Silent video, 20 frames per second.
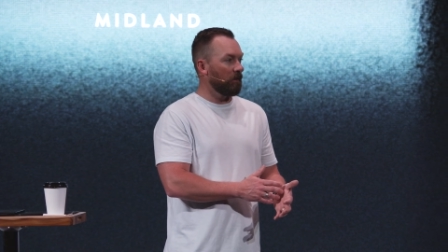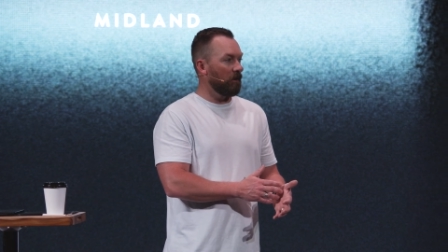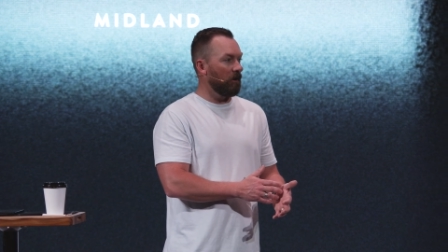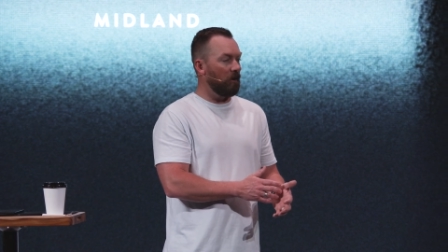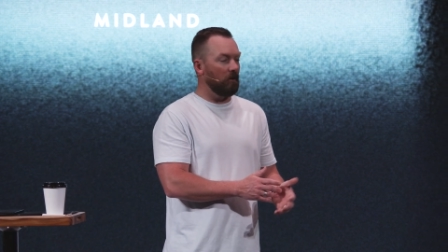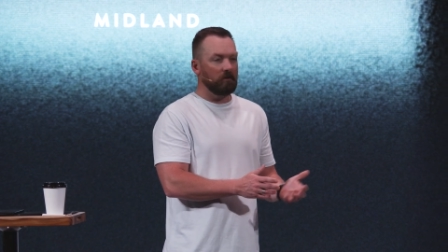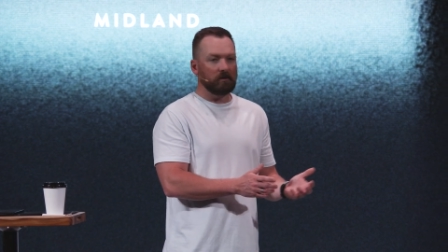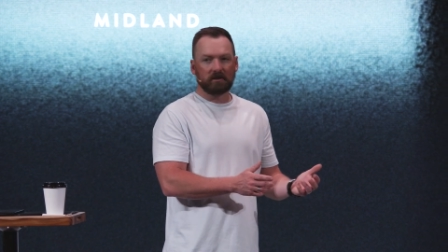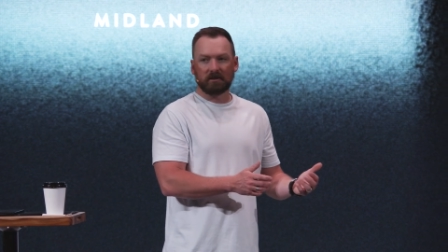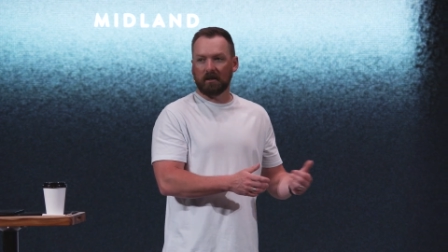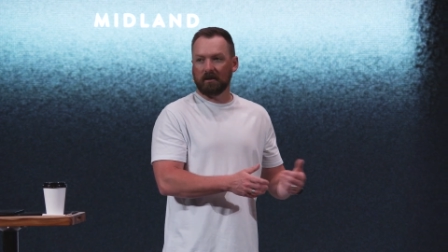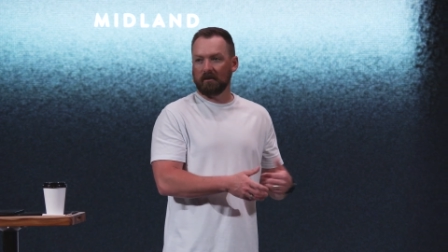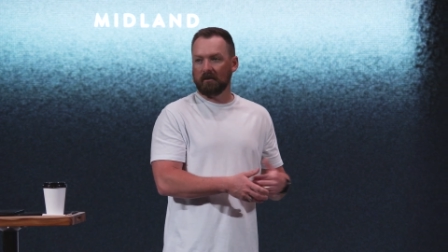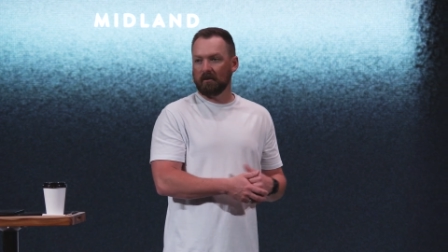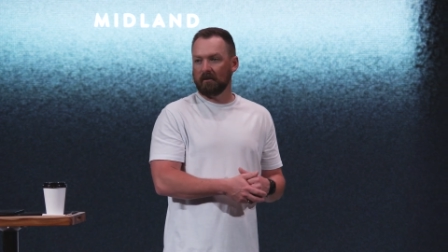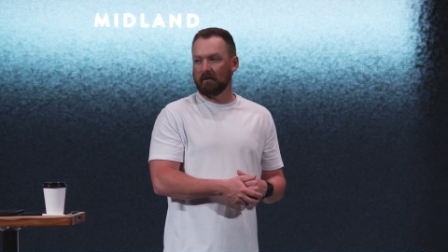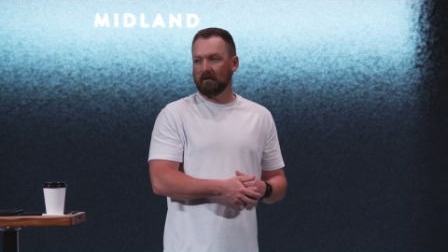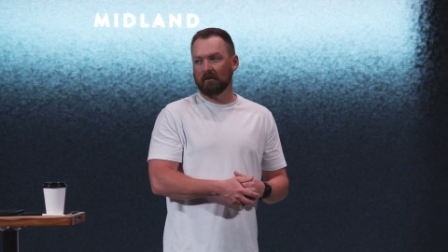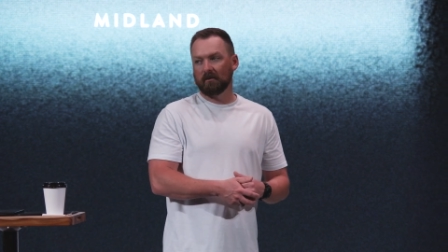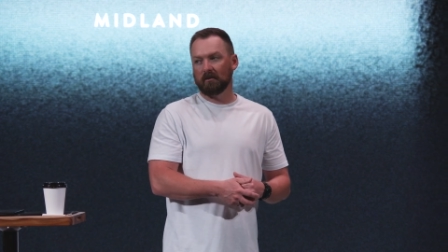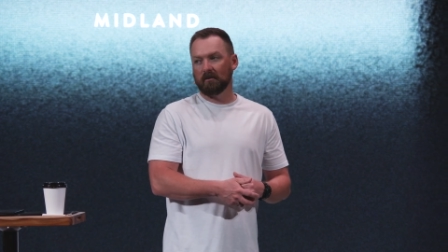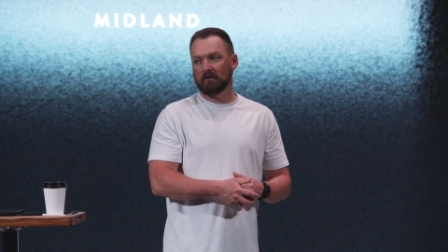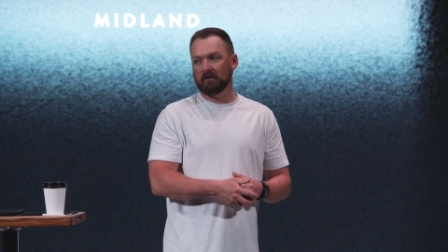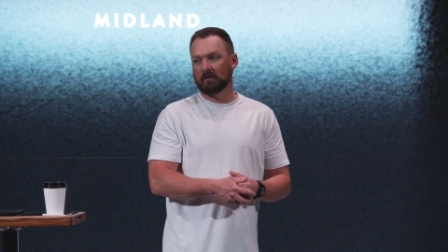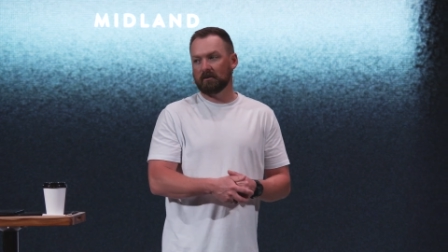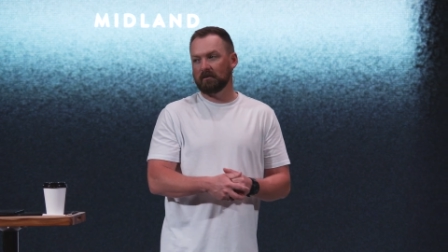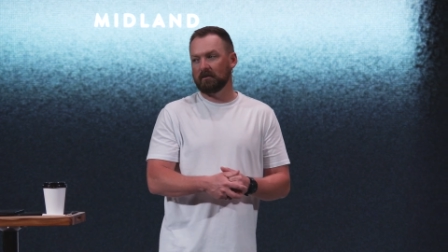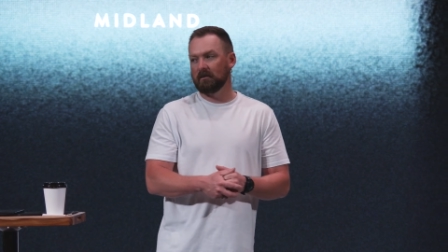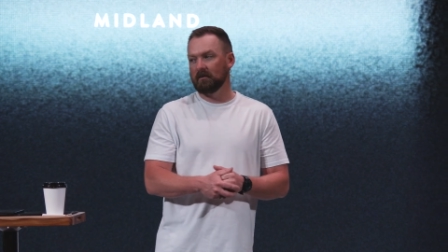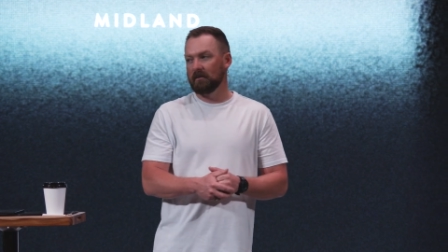All of a sudden,
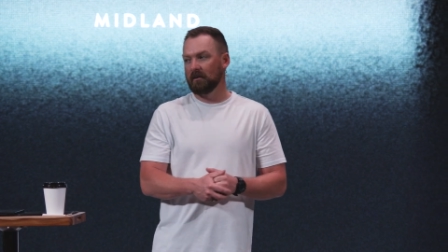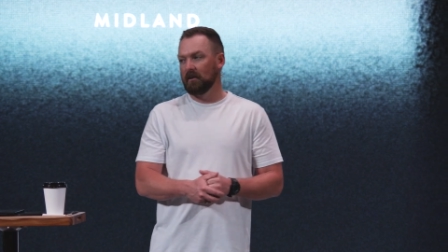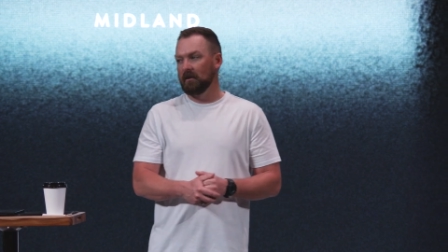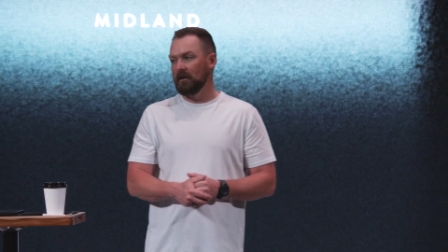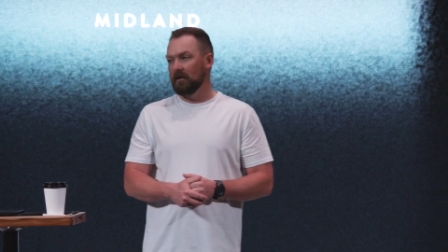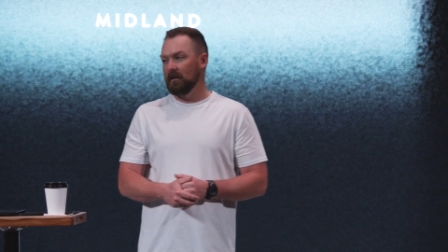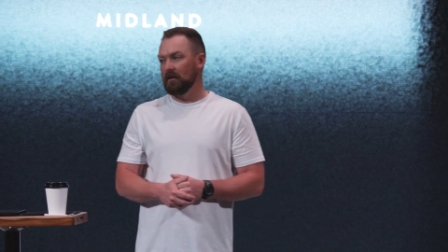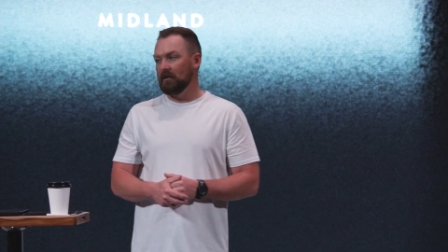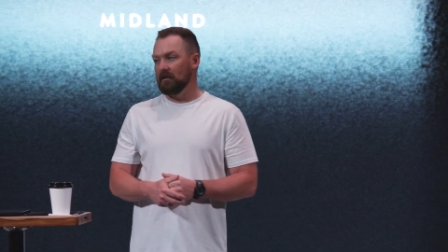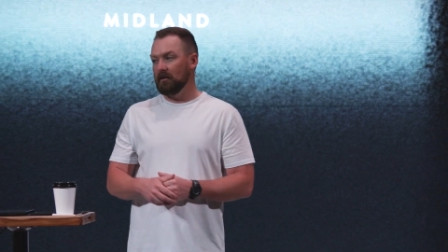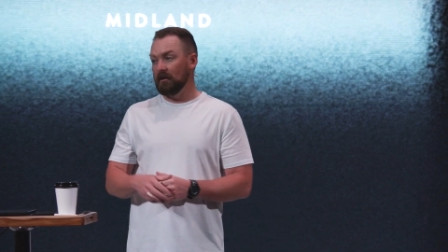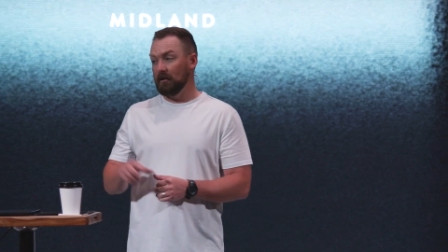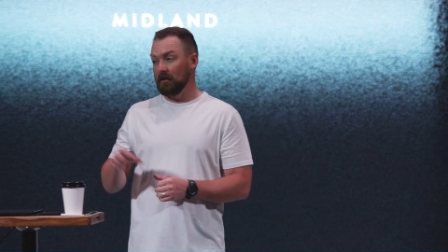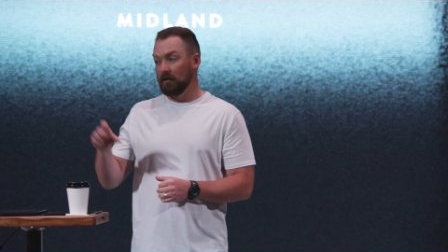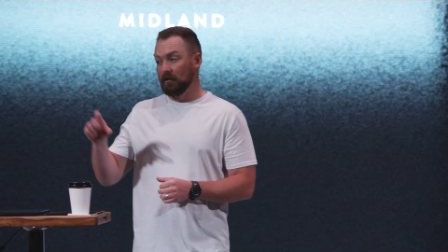there's the